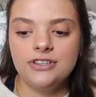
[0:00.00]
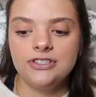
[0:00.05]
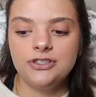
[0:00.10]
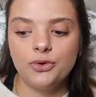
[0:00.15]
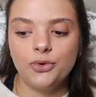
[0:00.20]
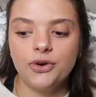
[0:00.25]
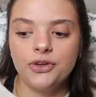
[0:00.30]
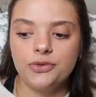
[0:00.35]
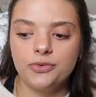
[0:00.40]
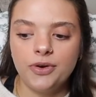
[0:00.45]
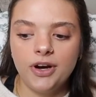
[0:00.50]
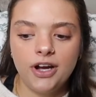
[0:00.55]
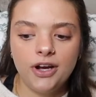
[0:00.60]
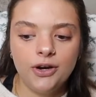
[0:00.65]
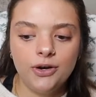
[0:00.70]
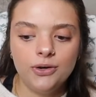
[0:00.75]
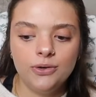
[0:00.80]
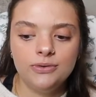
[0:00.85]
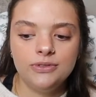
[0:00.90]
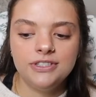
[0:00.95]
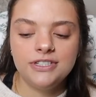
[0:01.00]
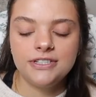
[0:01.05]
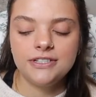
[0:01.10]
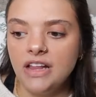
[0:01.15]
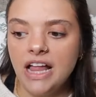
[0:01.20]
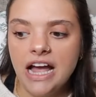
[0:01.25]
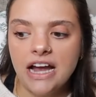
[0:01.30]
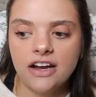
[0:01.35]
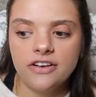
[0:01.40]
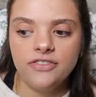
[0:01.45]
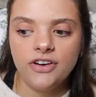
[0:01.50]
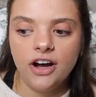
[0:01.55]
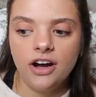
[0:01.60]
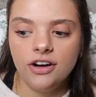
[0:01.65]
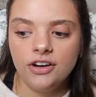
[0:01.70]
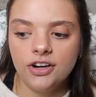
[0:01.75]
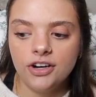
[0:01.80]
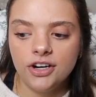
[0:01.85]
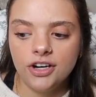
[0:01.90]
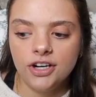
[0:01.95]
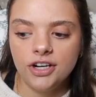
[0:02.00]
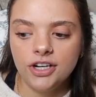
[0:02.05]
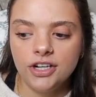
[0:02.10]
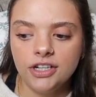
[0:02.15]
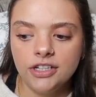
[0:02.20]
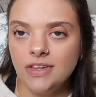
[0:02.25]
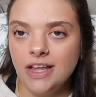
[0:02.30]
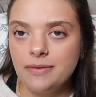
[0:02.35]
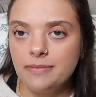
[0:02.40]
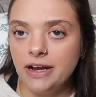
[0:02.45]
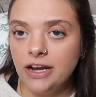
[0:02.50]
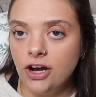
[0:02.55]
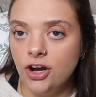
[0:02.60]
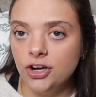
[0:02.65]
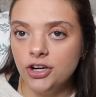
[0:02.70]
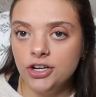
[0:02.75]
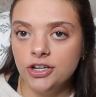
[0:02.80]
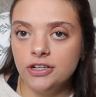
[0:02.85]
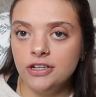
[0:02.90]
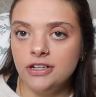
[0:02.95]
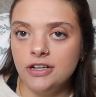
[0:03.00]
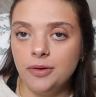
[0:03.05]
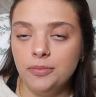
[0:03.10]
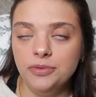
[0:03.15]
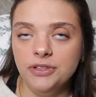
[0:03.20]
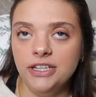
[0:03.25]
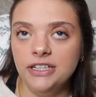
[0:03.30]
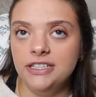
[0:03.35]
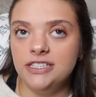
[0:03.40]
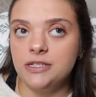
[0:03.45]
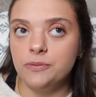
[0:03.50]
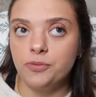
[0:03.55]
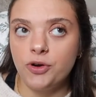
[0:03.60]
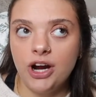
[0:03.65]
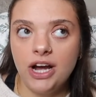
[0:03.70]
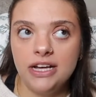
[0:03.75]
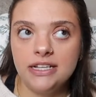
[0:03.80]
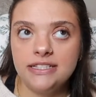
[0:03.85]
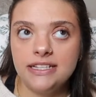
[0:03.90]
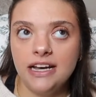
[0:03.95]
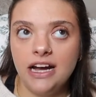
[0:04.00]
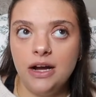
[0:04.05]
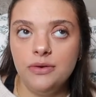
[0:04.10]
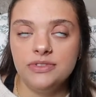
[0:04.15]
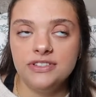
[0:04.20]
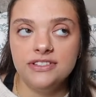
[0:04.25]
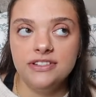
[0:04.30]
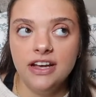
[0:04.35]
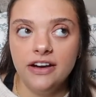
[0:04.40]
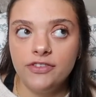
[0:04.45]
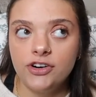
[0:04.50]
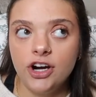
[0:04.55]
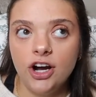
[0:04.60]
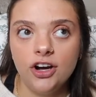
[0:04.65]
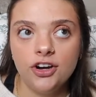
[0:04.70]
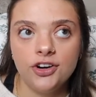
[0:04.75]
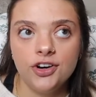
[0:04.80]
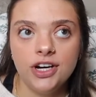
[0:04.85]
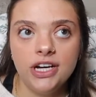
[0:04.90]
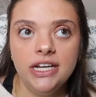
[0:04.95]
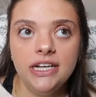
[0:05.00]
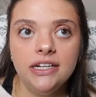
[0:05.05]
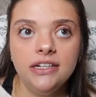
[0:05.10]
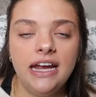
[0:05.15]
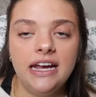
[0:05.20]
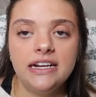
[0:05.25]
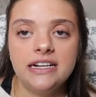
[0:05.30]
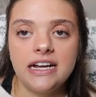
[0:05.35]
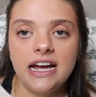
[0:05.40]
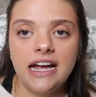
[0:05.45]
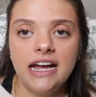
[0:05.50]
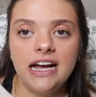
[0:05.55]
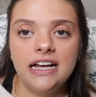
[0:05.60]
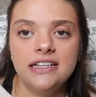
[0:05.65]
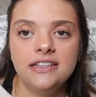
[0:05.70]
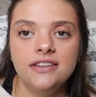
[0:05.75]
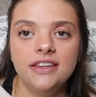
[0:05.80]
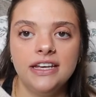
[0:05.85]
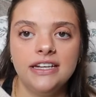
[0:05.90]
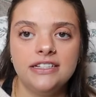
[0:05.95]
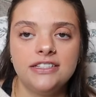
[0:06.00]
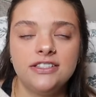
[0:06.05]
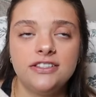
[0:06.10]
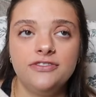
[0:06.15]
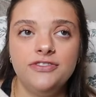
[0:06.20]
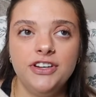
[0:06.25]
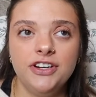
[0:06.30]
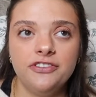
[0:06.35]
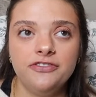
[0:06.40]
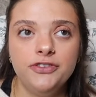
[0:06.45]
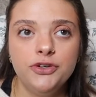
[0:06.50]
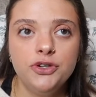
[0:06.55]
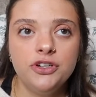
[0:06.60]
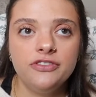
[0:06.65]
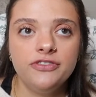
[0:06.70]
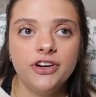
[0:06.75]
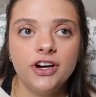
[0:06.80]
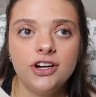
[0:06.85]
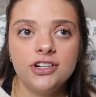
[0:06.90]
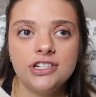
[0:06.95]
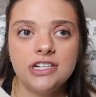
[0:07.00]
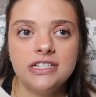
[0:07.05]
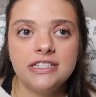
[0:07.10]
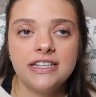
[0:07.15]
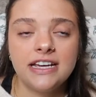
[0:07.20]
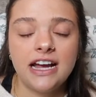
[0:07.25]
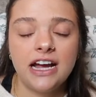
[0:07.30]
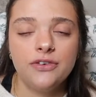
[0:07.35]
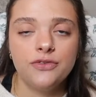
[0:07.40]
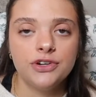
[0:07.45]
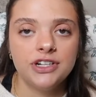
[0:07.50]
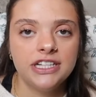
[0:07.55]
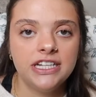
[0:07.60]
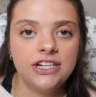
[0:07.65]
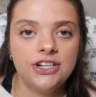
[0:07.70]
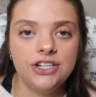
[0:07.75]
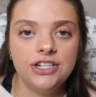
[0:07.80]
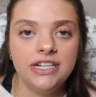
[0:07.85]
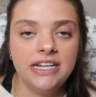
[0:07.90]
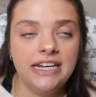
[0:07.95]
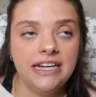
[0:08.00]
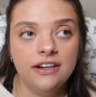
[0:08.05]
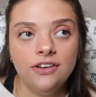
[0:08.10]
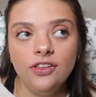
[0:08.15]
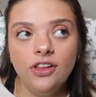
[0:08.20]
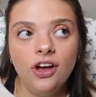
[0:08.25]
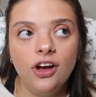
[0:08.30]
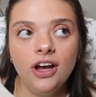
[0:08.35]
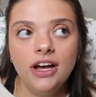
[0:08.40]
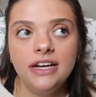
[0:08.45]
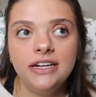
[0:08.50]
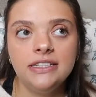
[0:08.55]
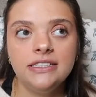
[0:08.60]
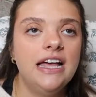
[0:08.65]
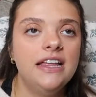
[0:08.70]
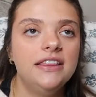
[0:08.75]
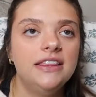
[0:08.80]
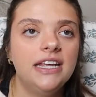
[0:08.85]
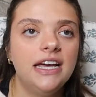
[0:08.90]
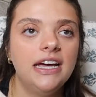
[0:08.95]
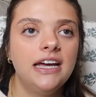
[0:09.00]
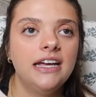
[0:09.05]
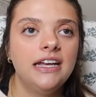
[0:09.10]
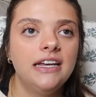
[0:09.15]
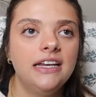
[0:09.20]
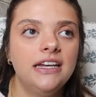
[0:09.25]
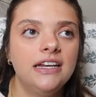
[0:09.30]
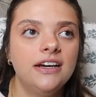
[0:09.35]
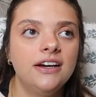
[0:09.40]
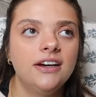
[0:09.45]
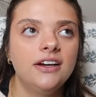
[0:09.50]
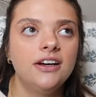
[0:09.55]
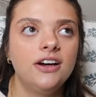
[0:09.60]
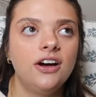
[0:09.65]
sore throat, lack of hunger, like my hunger completely suppressed. Like I was never hungry, and I had like severe food aversions. Like I really couldn't eat a lot. And then